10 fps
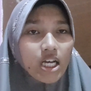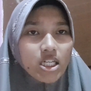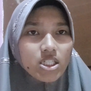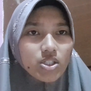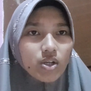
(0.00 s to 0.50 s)

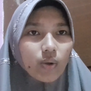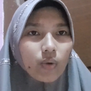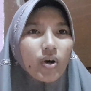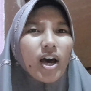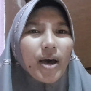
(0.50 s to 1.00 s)
So
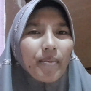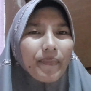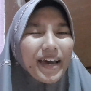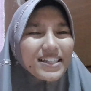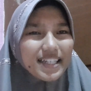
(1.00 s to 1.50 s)

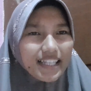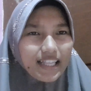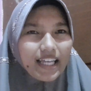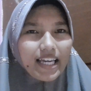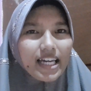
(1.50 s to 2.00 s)

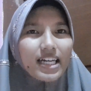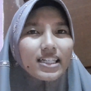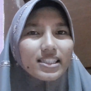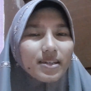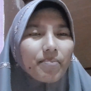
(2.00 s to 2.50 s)
basically,
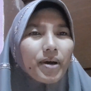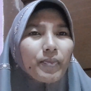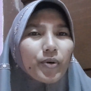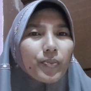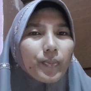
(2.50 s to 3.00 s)
the main
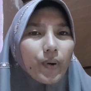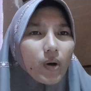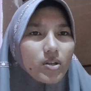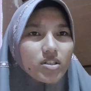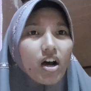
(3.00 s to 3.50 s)

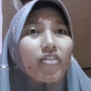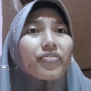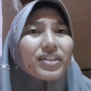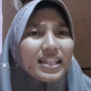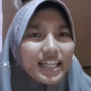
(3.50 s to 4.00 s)
purpose of
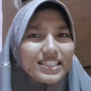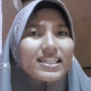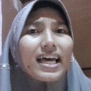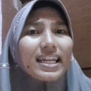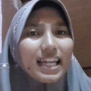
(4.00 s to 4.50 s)
needs
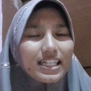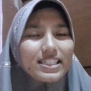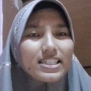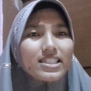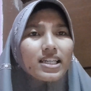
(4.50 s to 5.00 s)

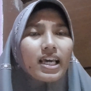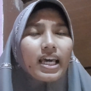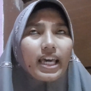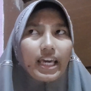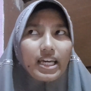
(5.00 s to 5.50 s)
analysis
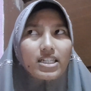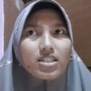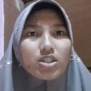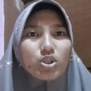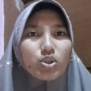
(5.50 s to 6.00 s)

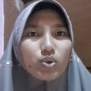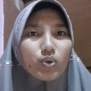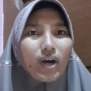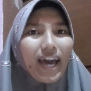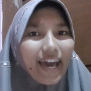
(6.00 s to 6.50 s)
is
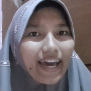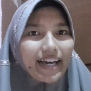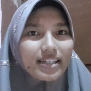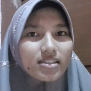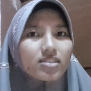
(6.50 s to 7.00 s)
to
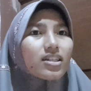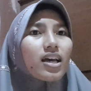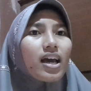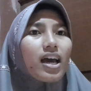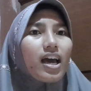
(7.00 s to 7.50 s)
act
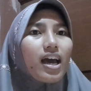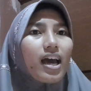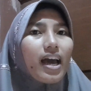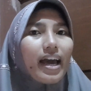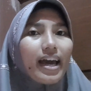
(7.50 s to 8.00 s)

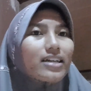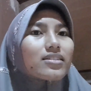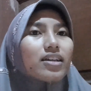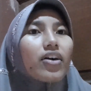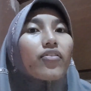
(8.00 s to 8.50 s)
as
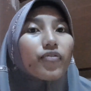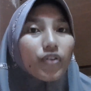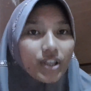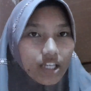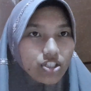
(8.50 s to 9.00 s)
the
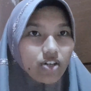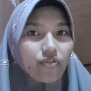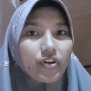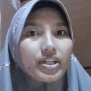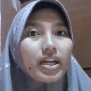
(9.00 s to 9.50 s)
foundation
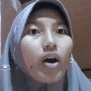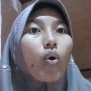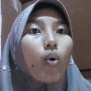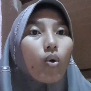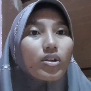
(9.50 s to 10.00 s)
for the
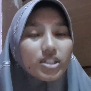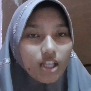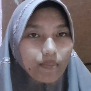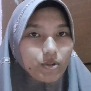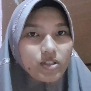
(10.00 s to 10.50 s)
whole
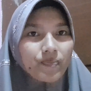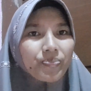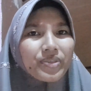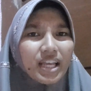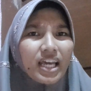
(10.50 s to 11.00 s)
syllabus.
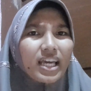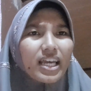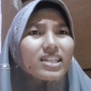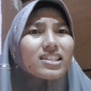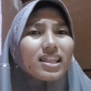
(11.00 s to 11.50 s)

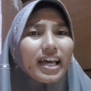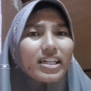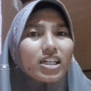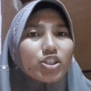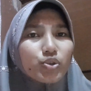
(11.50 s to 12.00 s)
It's like
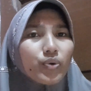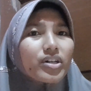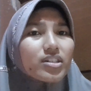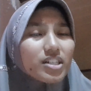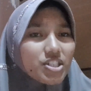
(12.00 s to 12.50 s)

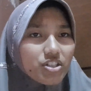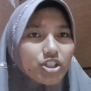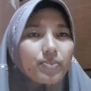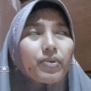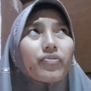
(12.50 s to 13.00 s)
doing
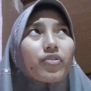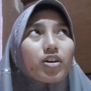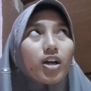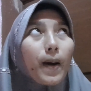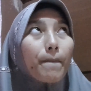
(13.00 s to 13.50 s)
research
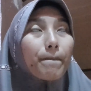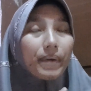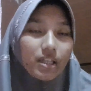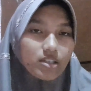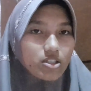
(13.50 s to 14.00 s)
before
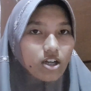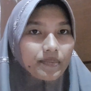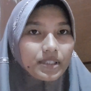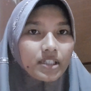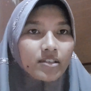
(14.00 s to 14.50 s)
building something.